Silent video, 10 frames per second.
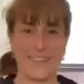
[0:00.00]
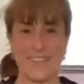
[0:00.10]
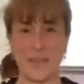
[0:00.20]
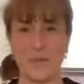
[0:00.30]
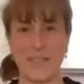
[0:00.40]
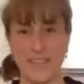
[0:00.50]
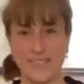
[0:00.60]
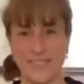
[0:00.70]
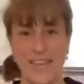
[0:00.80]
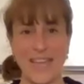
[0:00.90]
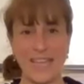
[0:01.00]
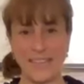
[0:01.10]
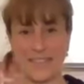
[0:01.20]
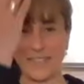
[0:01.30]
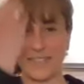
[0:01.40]
So with that said,
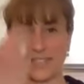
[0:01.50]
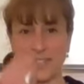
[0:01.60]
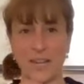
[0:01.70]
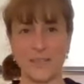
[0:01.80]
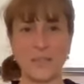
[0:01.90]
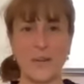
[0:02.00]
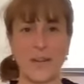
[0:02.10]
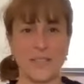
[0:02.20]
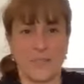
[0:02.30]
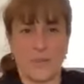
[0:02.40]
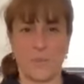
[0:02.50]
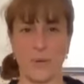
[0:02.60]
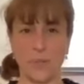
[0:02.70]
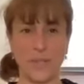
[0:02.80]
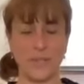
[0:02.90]
just close your eyes for a
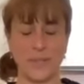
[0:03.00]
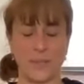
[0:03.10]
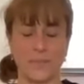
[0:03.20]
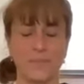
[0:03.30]
moment.